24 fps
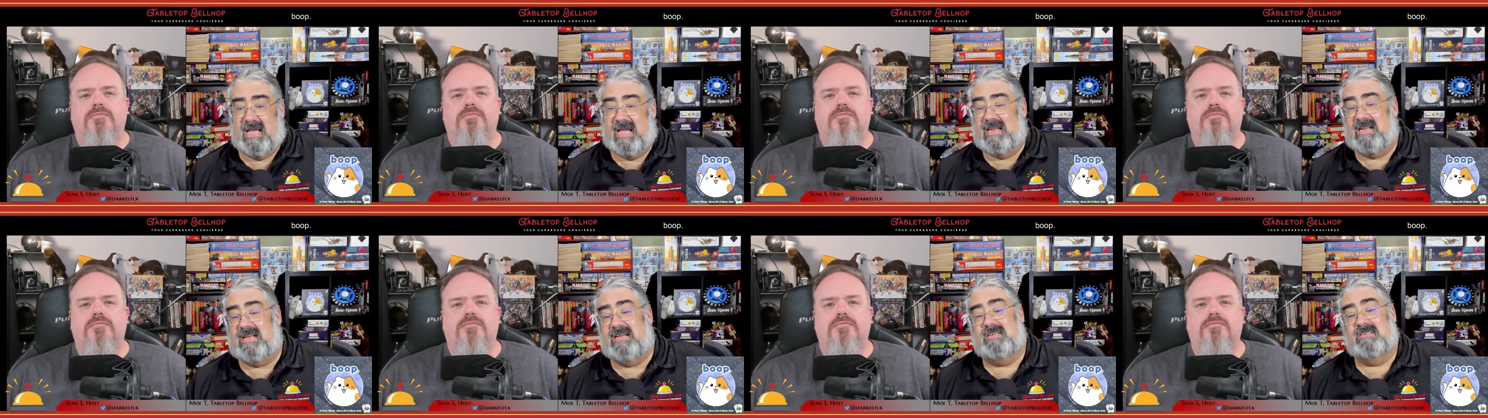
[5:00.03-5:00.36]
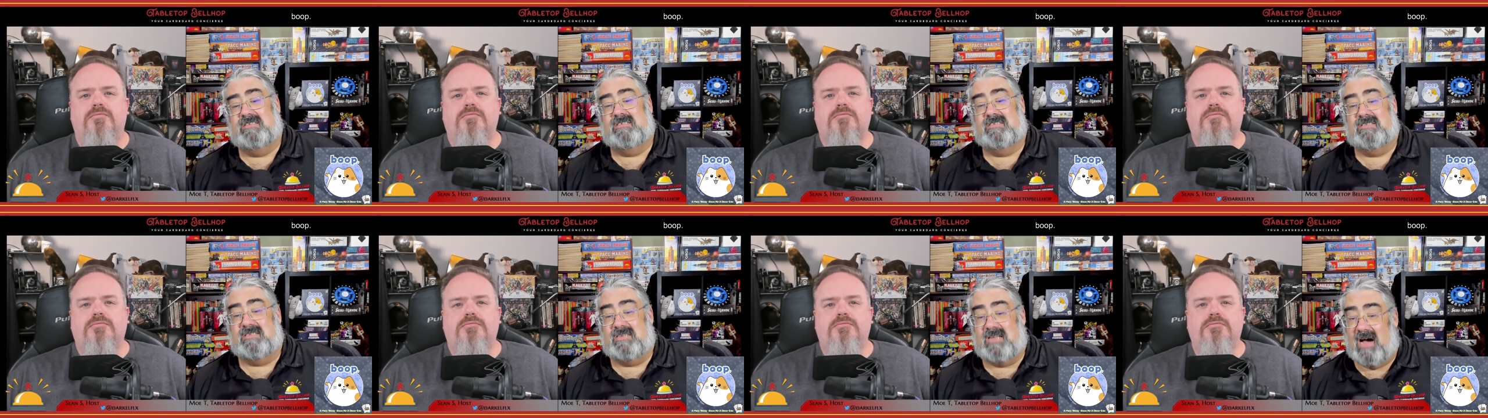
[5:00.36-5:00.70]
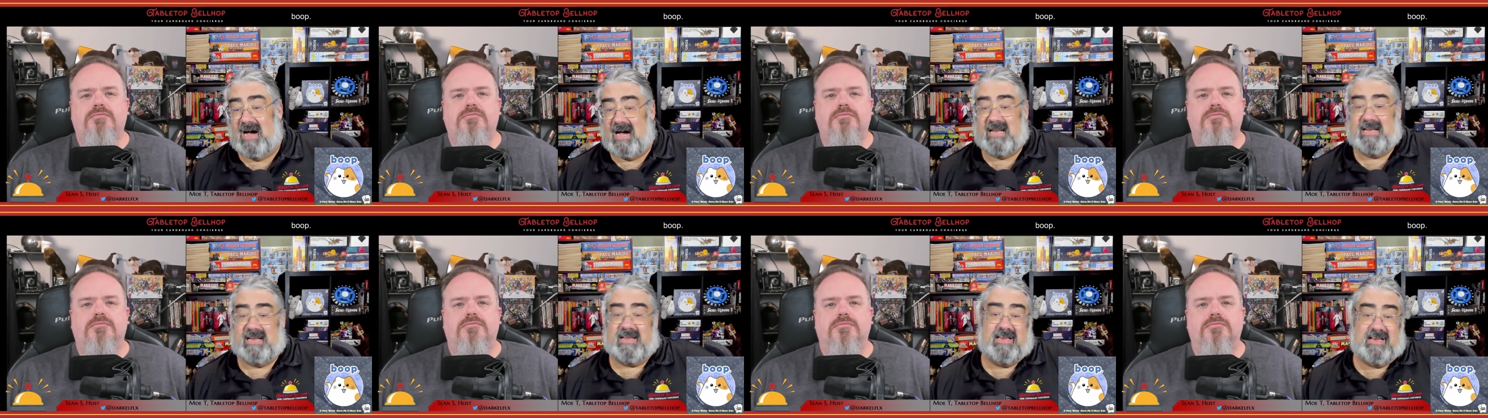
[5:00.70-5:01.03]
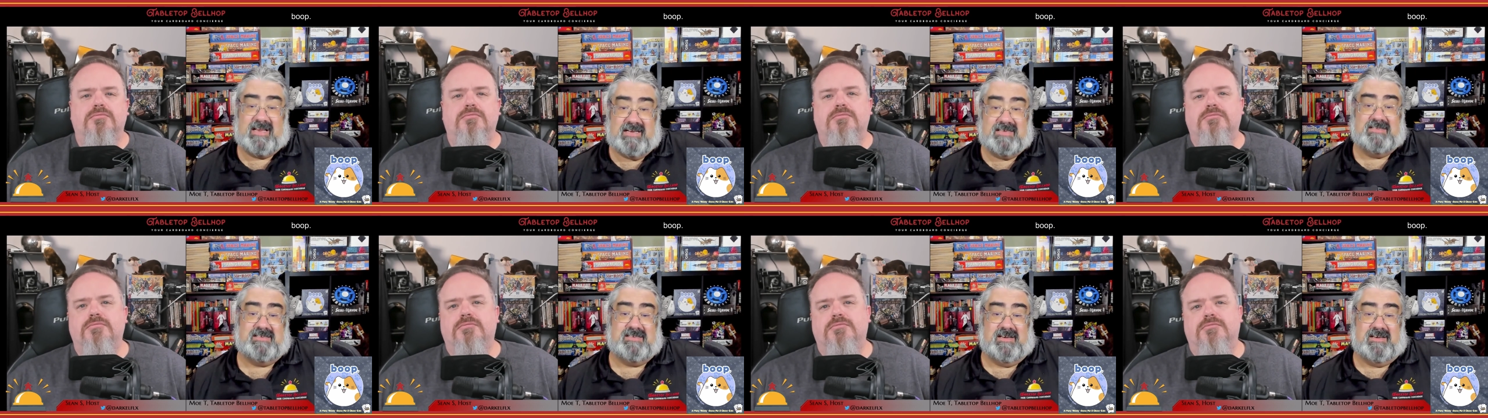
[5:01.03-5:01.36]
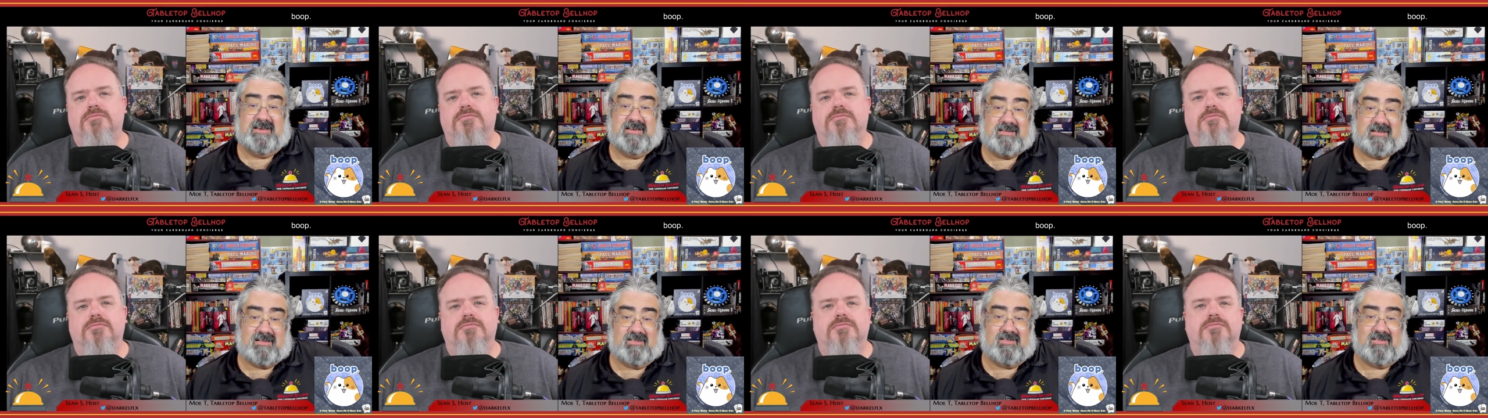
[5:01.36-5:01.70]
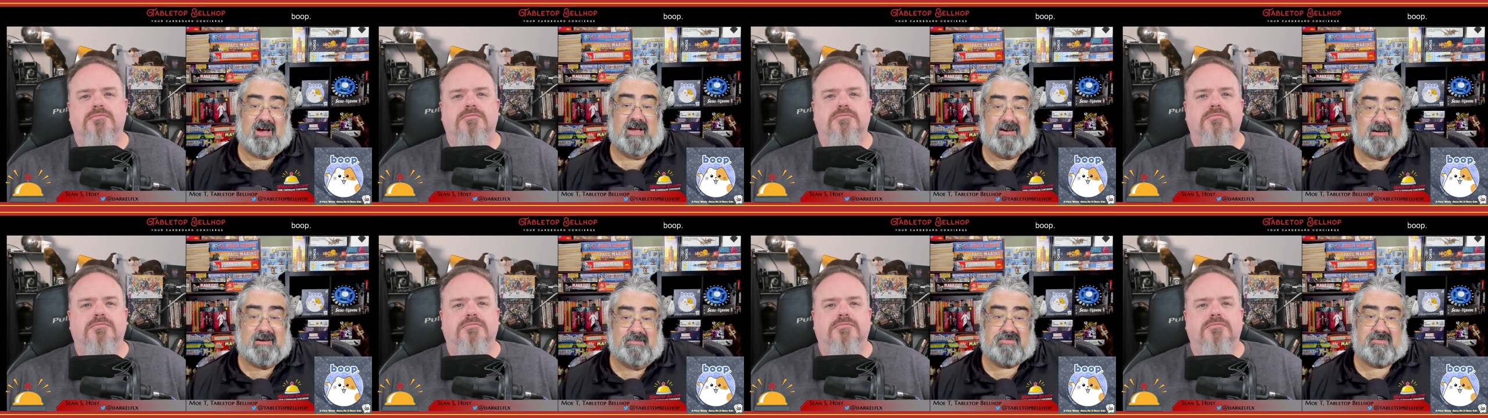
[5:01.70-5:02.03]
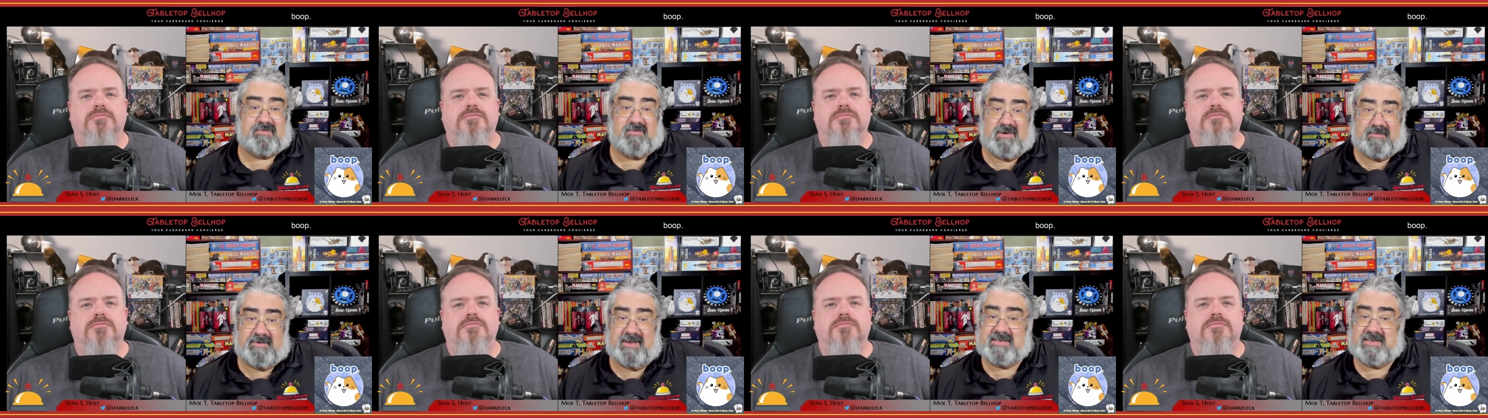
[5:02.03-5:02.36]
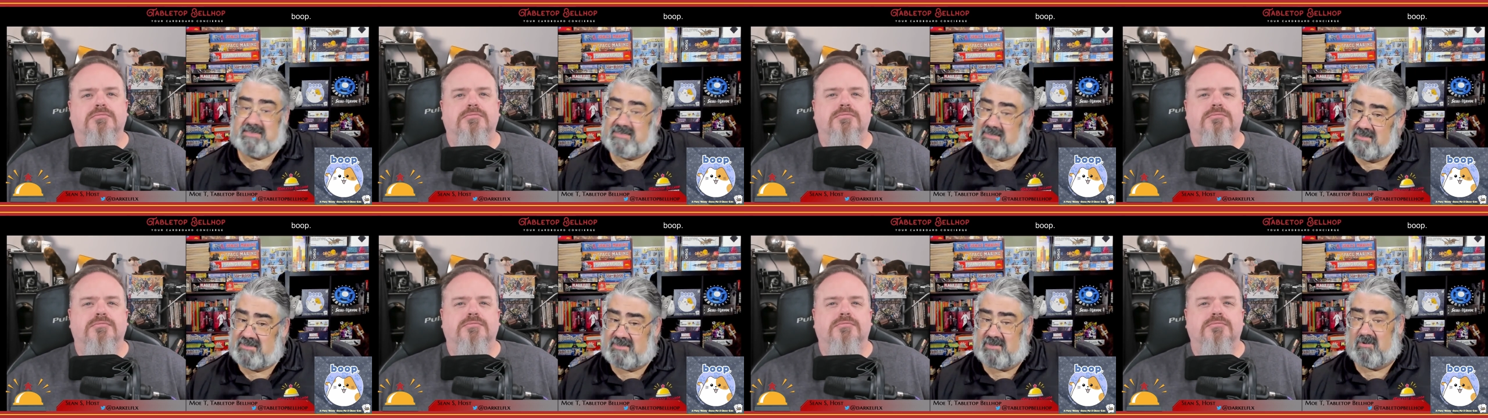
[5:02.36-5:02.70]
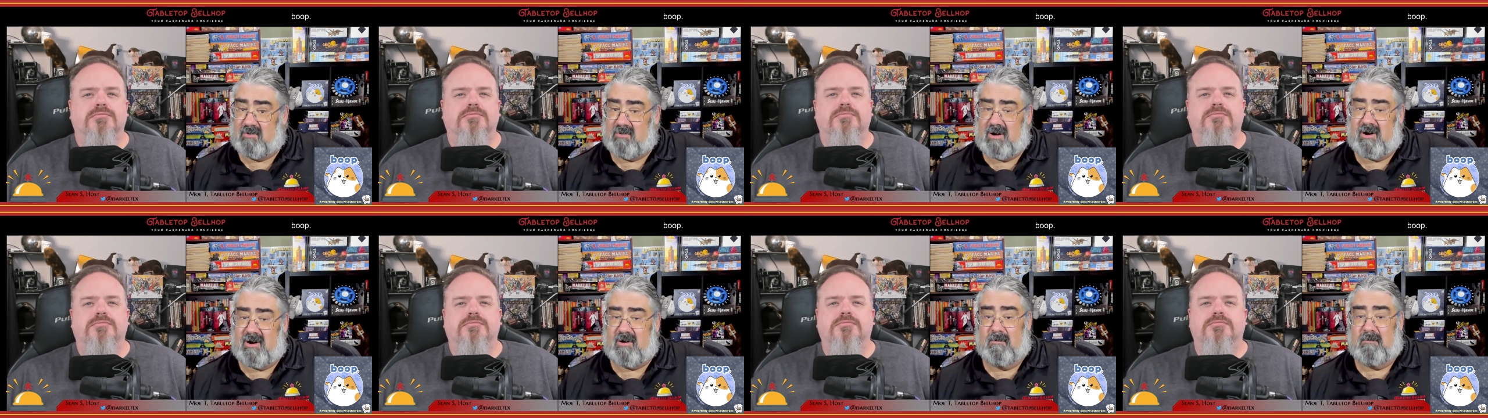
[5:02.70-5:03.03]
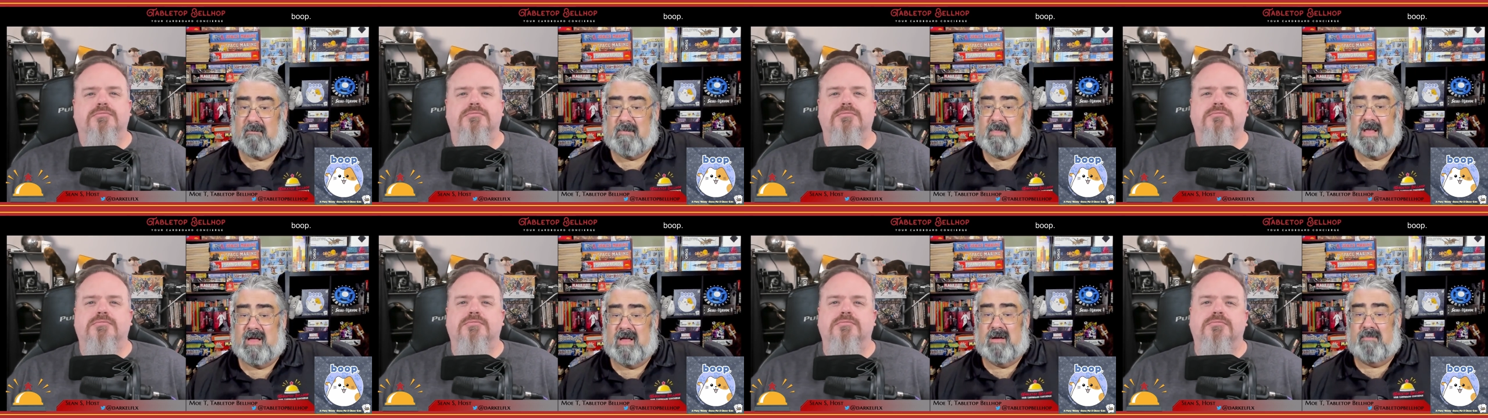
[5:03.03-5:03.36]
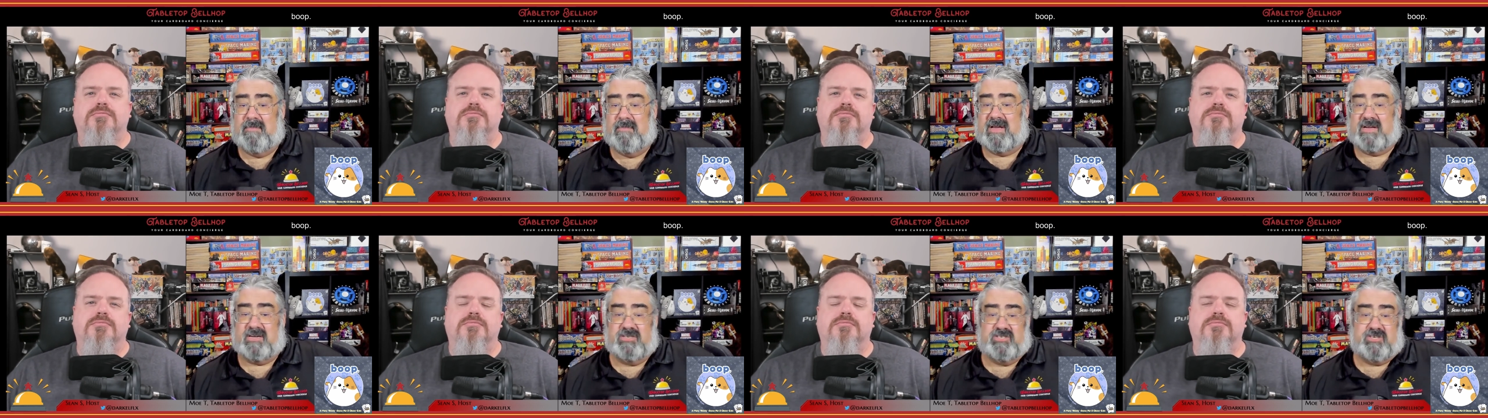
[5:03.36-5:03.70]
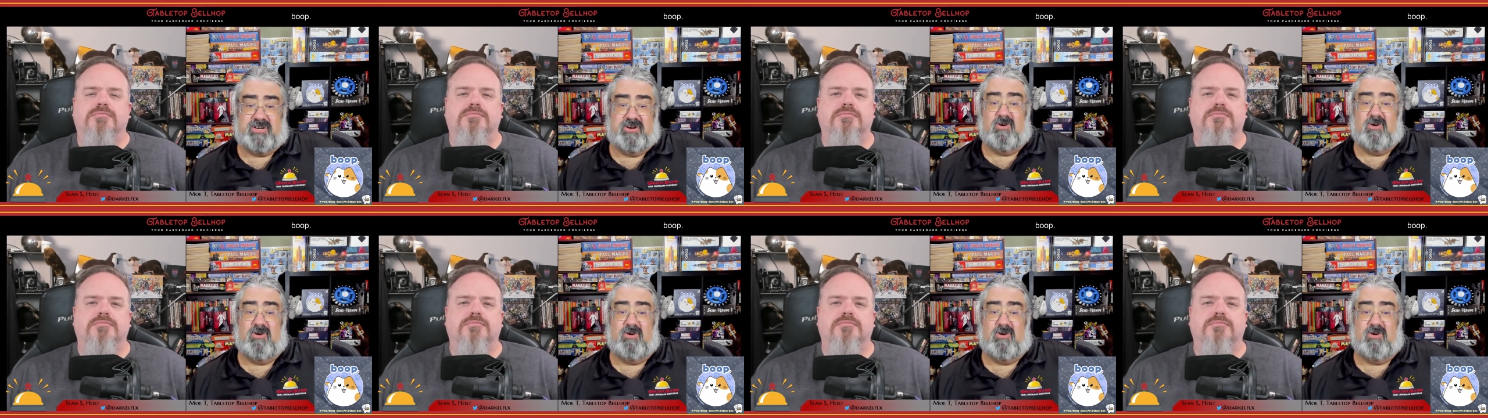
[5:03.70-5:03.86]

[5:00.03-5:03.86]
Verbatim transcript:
Speaker 1: It is not easy to line up three pieces in a row because you